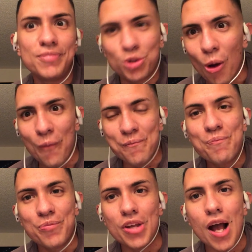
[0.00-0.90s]
So
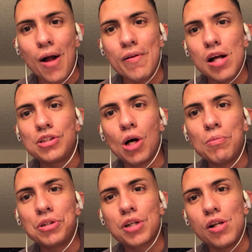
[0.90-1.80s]
yeah, that's how
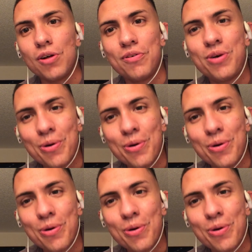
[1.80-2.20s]
much I love